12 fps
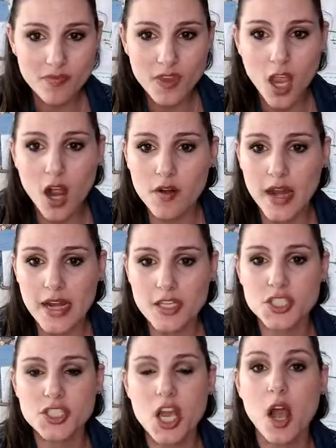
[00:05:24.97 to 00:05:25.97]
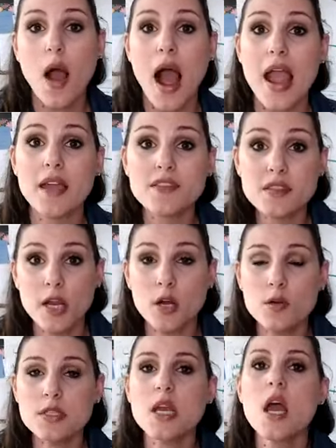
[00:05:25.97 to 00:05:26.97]
All right, so I have some
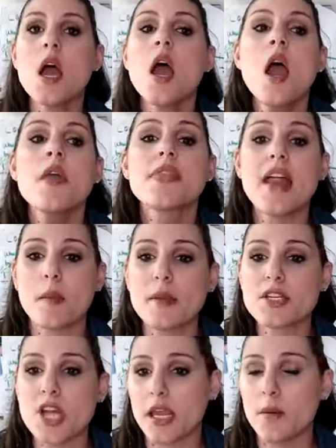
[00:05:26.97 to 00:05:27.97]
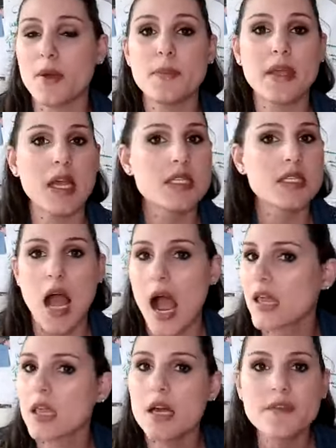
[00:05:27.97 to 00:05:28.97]
notes that I'll be checking with because I
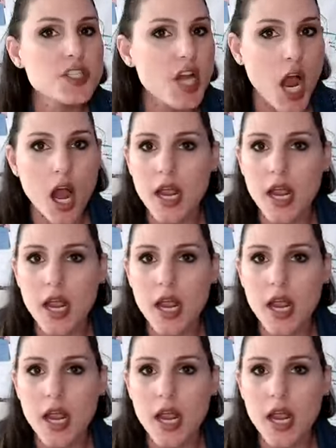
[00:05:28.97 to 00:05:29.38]
love to talk.